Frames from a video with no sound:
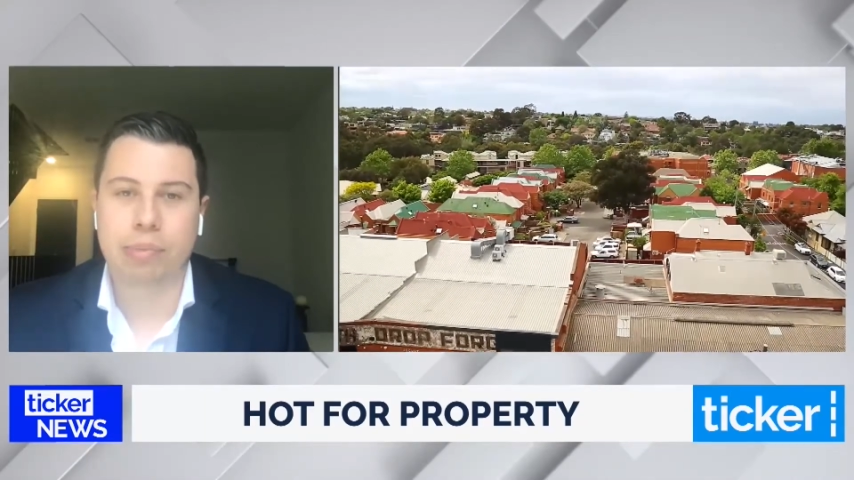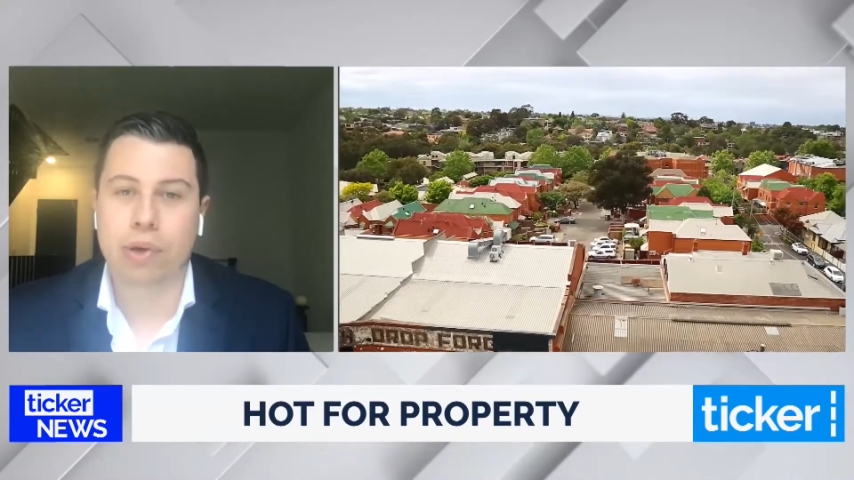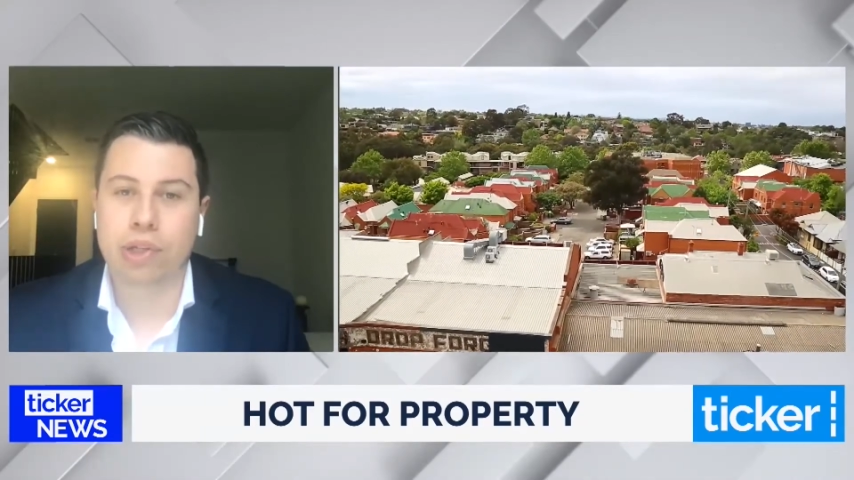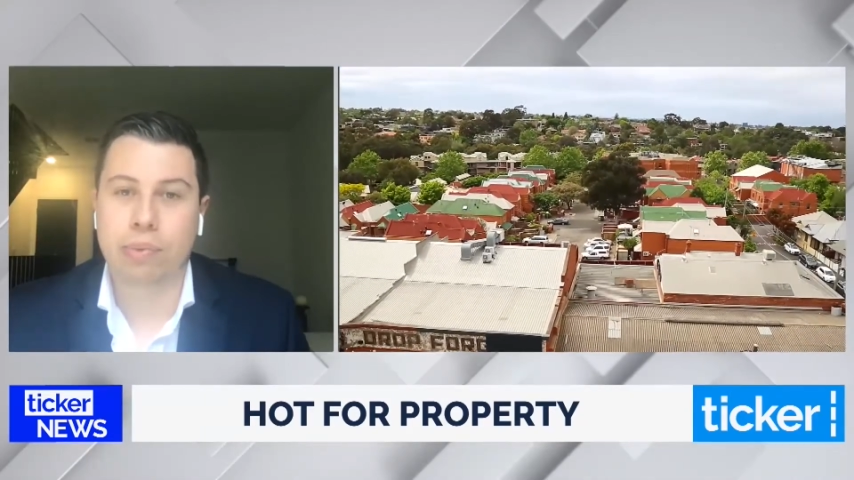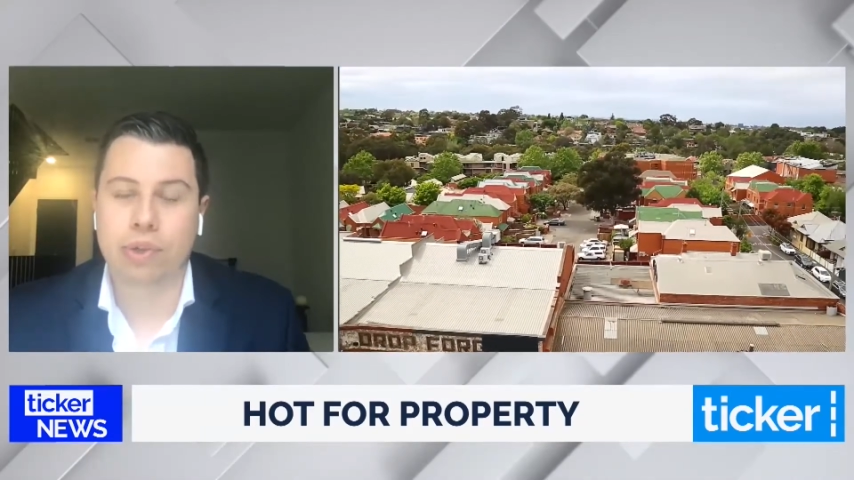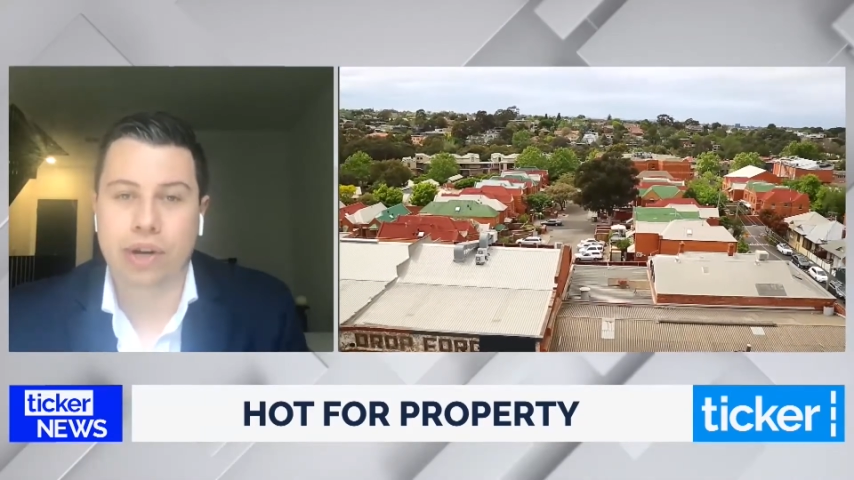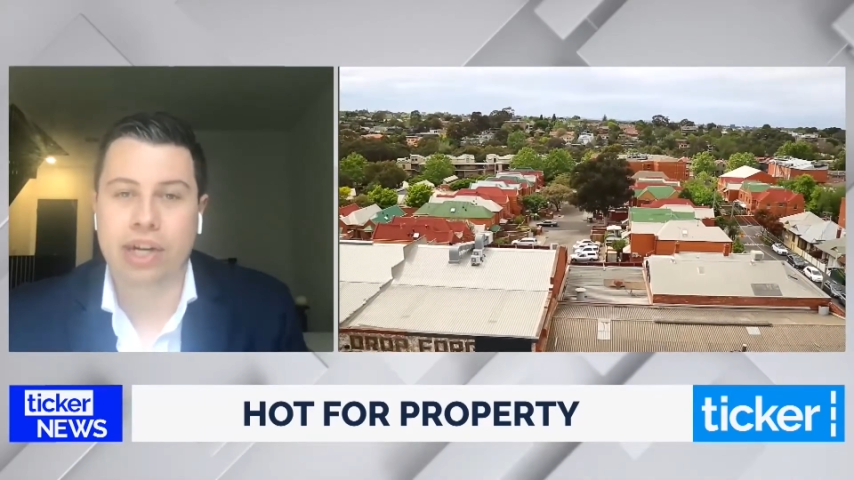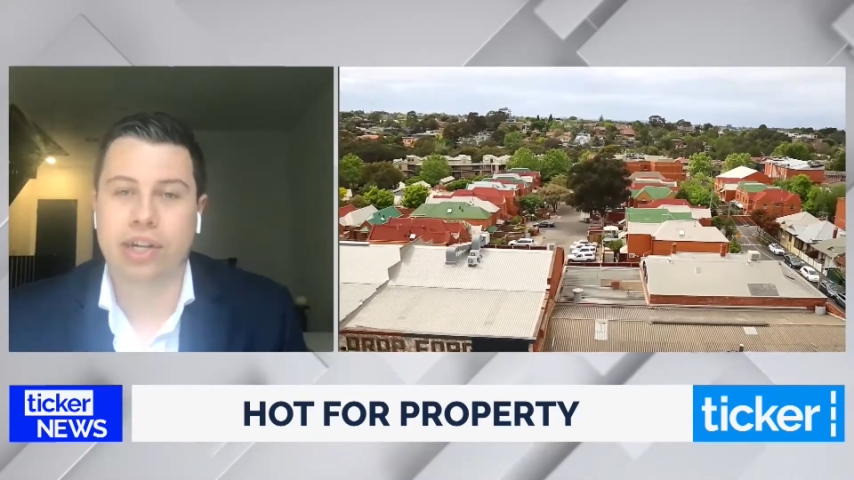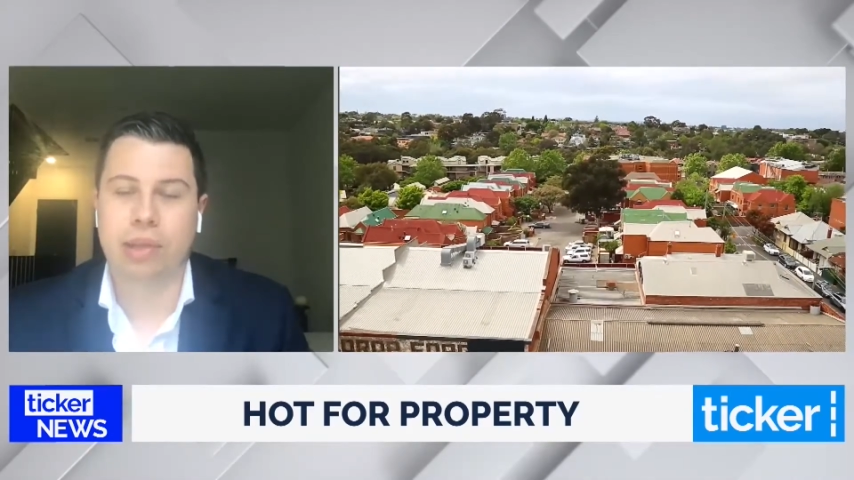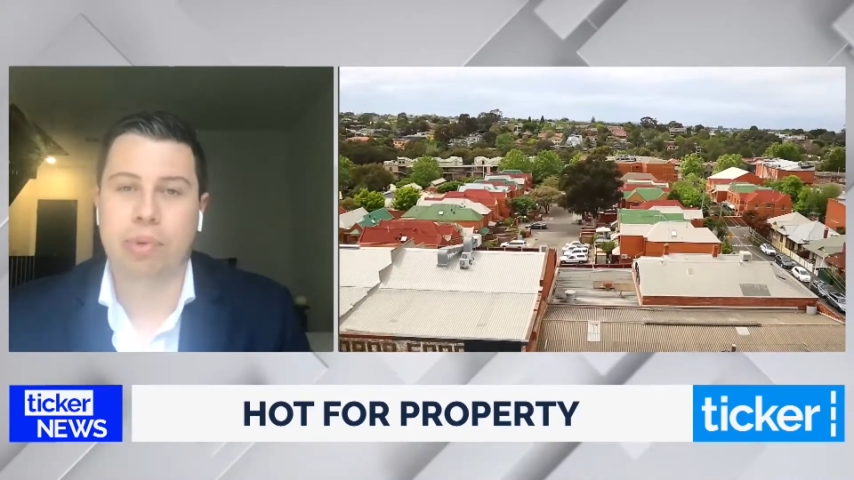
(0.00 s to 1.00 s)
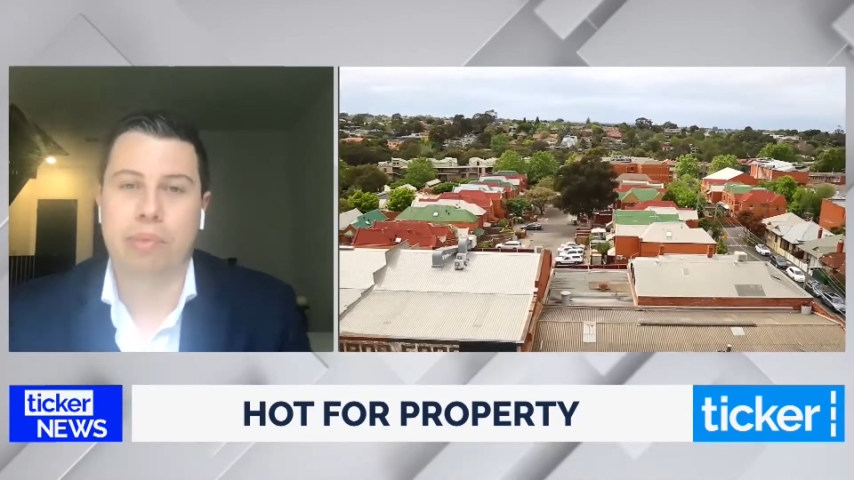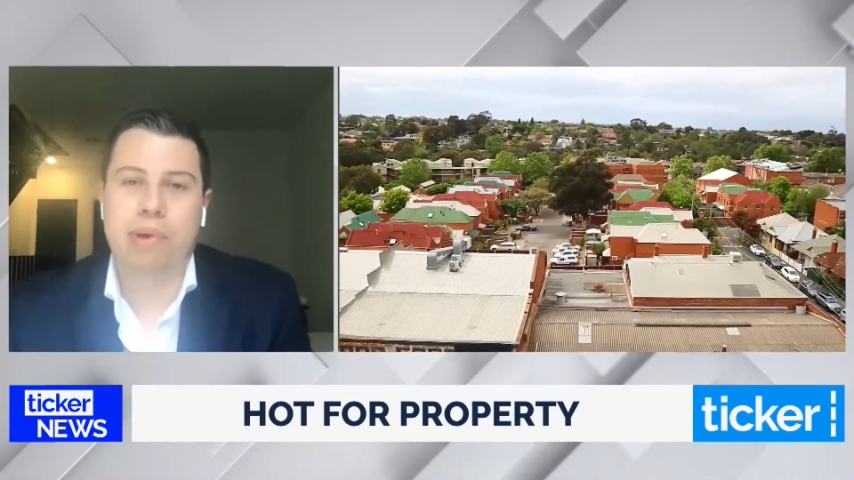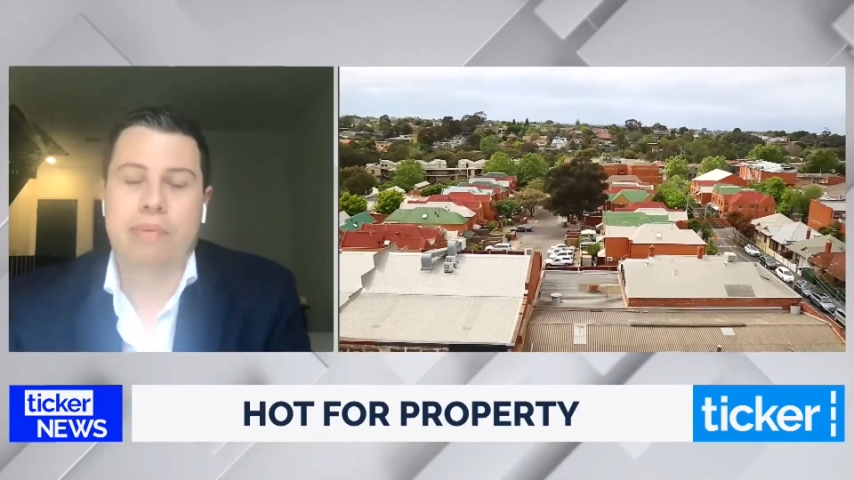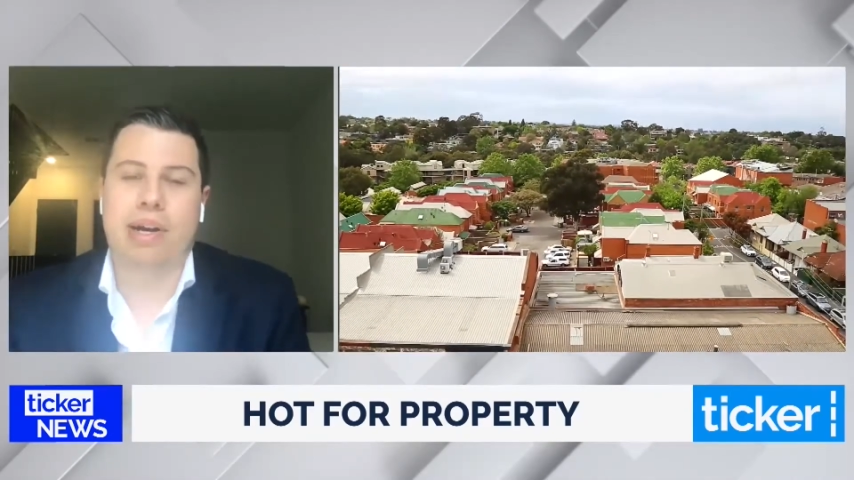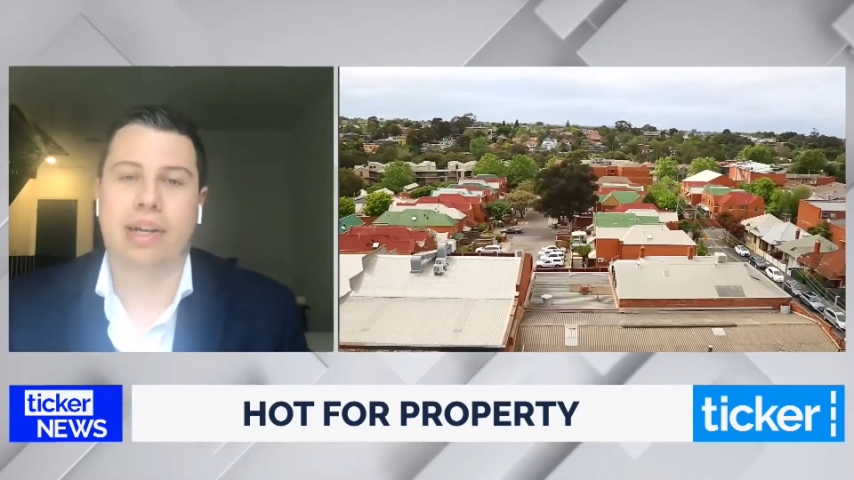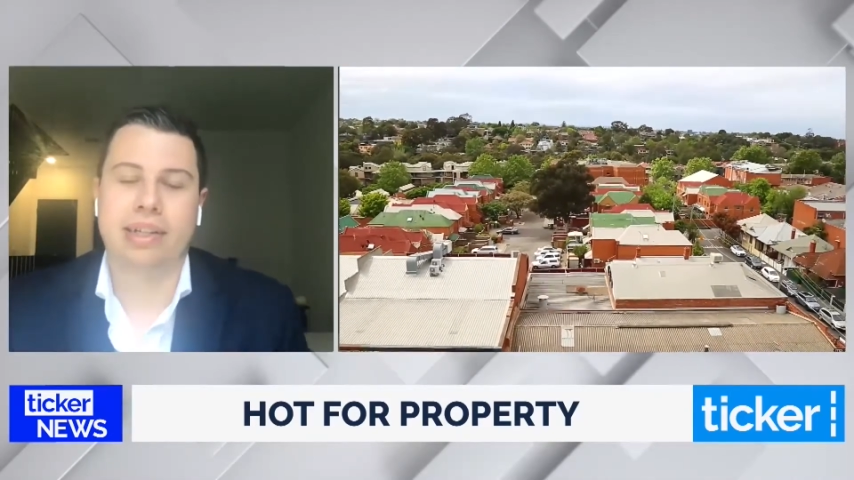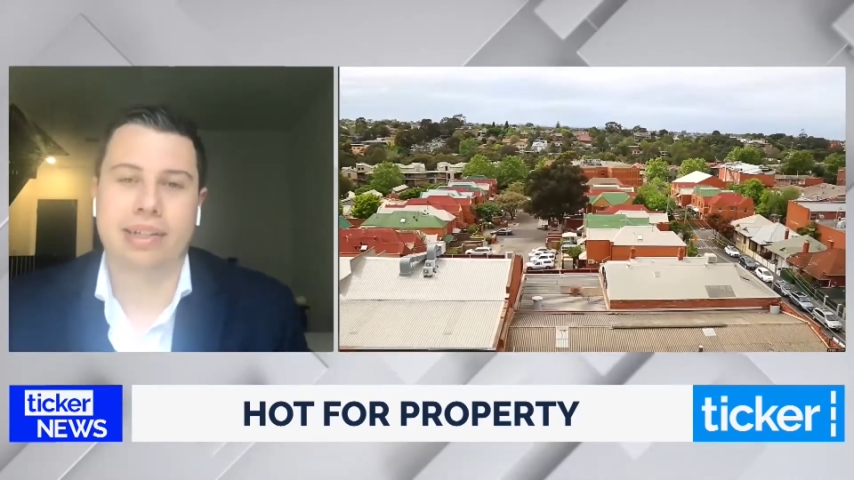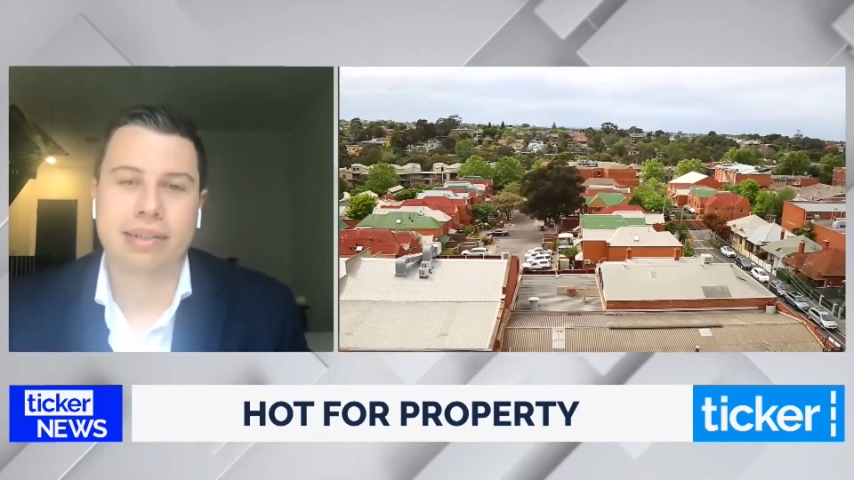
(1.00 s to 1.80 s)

possible direction of the property market.